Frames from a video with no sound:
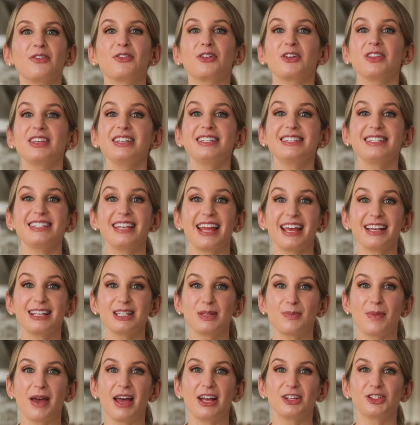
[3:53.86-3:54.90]
For this
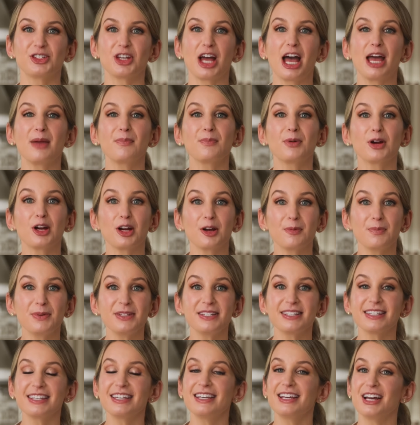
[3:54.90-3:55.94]
next batch, I
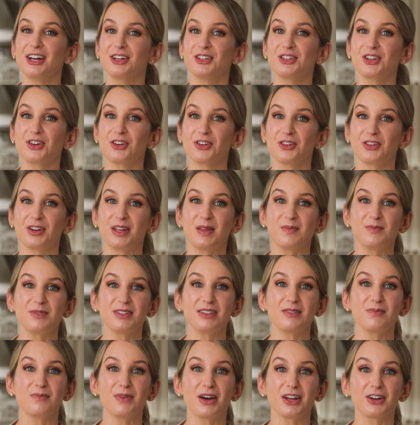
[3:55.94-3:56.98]
purposely under-creamed
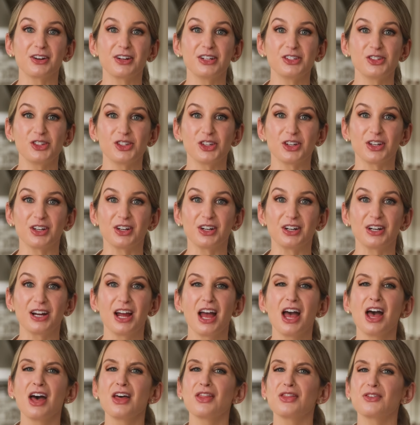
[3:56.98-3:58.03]
the butter and sugar.
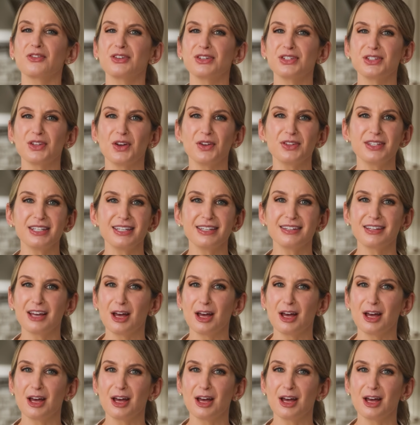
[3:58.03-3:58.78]
The resulting